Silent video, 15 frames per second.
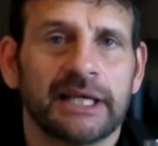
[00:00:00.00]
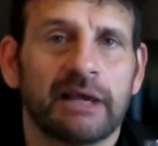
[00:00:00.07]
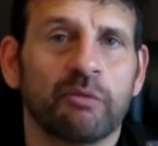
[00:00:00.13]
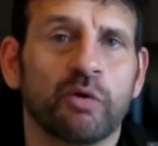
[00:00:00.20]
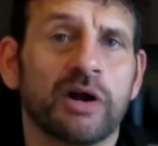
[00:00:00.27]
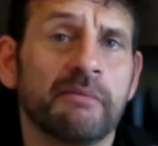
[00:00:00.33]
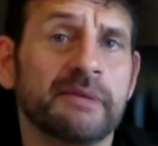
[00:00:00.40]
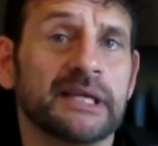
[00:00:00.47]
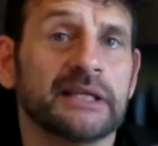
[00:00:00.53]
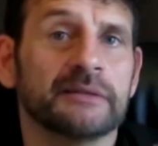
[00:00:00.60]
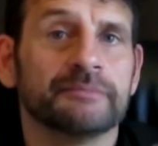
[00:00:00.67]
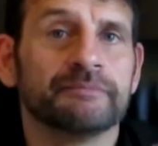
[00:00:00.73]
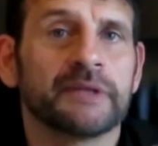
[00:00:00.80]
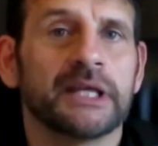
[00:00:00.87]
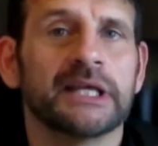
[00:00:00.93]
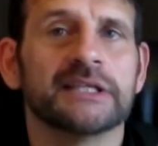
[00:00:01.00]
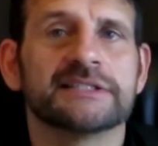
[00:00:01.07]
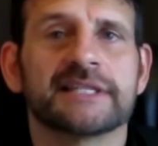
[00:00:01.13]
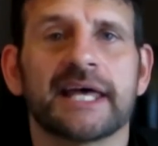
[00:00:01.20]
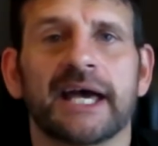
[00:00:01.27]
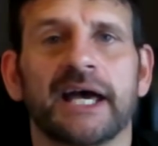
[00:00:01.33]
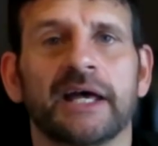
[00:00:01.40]
And what I mean
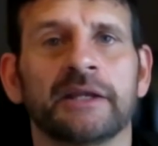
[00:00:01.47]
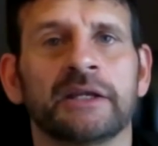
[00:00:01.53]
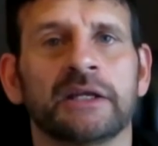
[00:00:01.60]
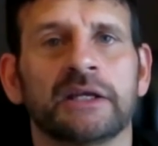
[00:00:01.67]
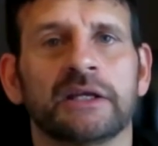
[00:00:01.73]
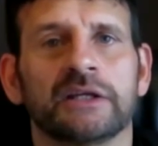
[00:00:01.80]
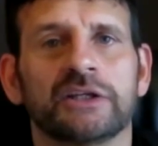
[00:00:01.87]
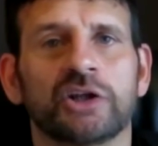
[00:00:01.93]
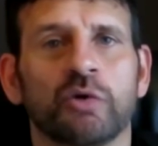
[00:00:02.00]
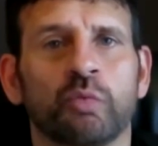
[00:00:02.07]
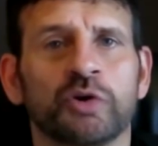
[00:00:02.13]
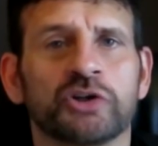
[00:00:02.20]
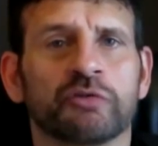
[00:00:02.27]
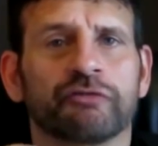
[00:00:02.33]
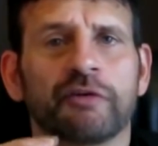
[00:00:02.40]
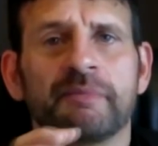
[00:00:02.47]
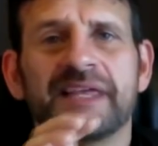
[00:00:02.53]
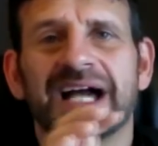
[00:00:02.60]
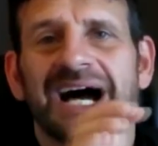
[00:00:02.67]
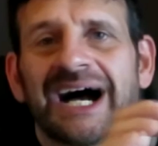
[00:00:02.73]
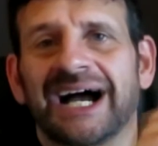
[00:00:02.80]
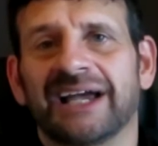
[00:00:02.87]
is that, you know, when you're from
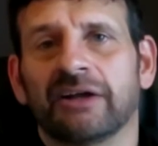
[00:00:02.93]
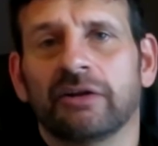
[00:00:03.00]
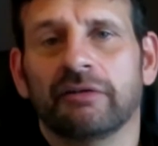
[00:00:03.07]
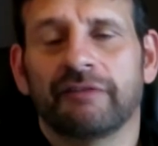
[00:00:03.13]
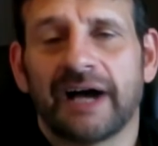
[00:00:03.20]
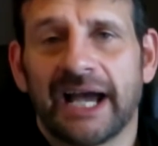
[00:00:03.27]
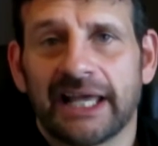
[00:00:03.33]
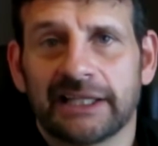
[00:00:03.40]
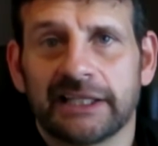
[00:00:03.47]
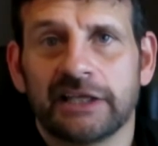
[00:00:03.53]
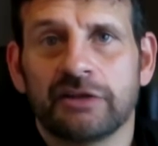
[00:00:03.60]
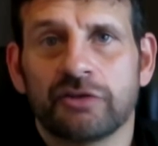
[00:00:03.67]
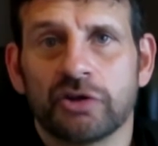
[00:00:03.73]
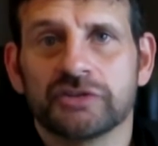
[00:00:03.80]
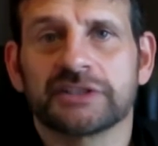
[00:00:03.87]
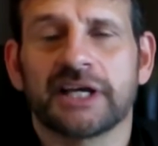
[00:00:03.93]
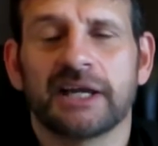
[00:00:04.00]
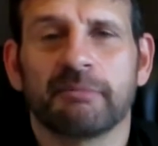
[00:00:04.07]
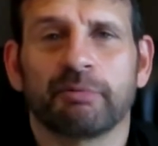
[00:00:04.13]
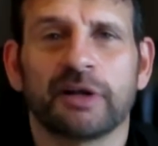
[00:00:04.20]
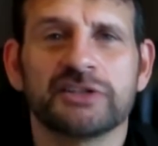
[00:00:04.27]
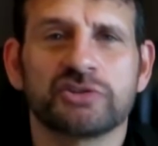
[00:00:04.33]
the Isle of Islay, those
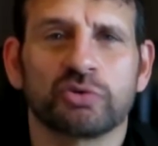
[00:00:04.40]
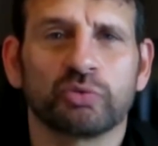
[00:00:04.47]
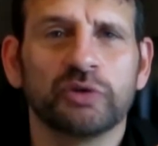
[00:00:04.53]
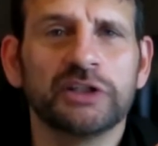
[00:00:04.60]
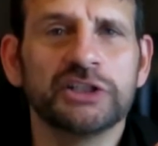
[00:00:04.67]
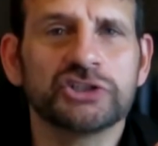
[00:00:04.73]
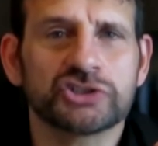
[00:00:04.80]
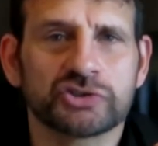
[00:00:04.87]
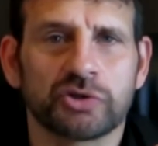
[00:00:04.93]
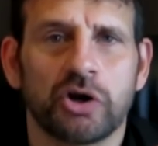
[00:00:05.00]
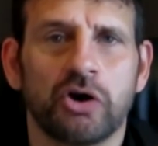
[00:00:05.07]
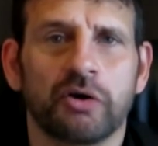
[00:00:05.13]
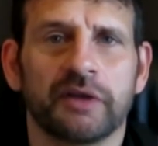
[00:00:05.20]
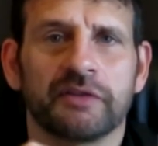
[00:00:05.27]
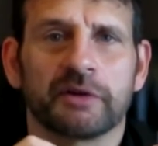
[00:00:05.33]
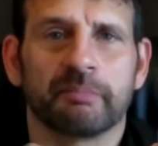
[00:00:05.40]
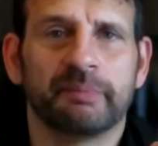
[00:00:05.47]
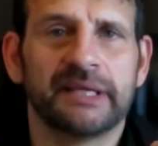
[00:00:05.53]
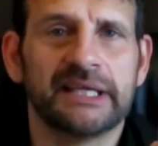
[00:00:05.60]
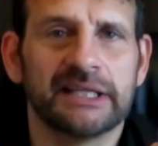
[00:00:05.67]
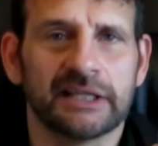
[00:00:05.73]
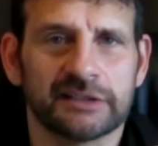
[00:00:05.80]
kind of brands are really strong in their
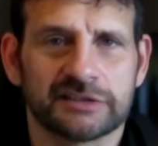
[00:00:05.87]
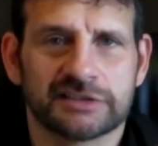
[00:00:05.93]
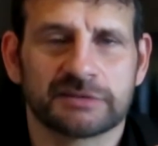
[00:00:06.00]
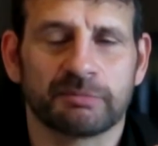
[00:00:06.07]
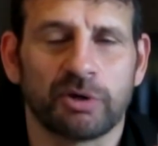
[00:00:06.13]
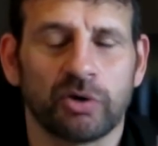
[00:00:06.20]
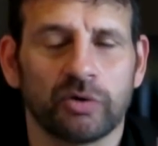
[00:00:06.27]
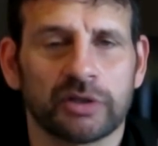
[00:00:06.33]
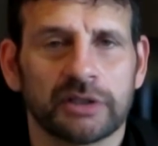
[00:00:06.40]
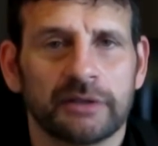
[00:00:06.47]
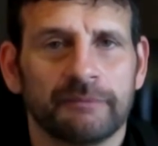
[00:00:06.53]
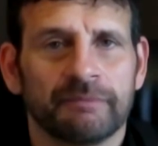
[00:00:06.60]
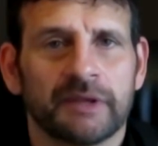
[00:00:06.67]
peat and smoke.